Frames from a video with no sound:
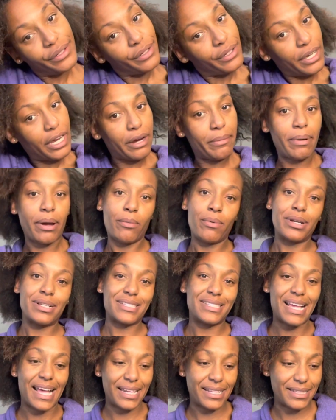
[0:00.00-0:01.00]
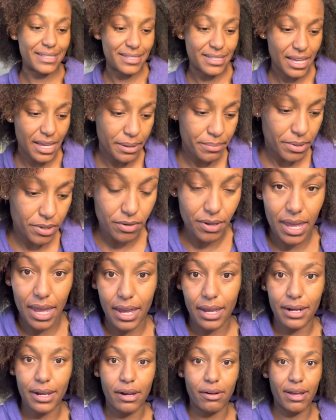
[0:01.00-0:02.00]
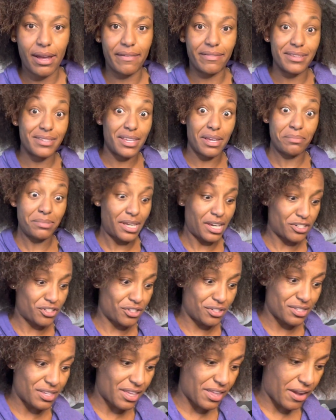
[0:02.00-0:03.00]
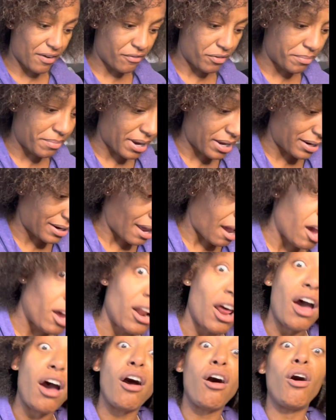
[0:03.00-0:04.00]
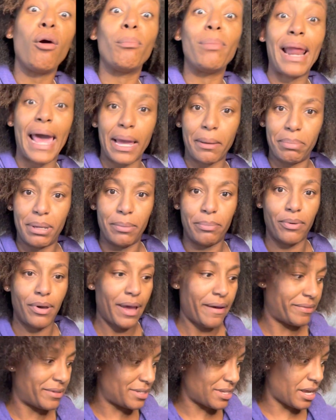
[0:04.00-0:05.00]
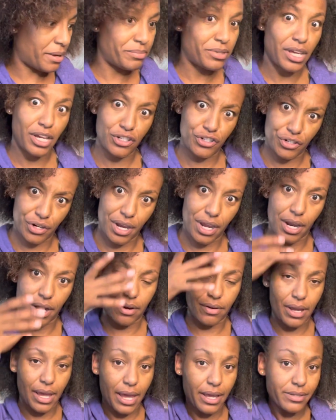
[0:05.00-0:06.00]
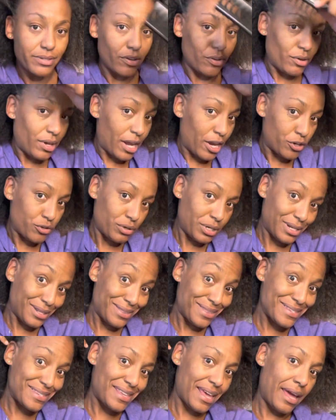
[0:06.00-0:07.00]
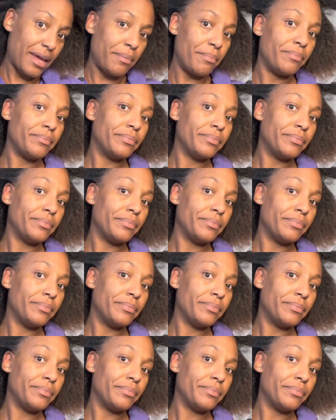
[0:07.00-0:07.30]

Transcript: Everybody want to style it the same, and you can't. I don't have the same textures as everybody. Not all black people have the same texture hair, okay? So you can't treat it the same.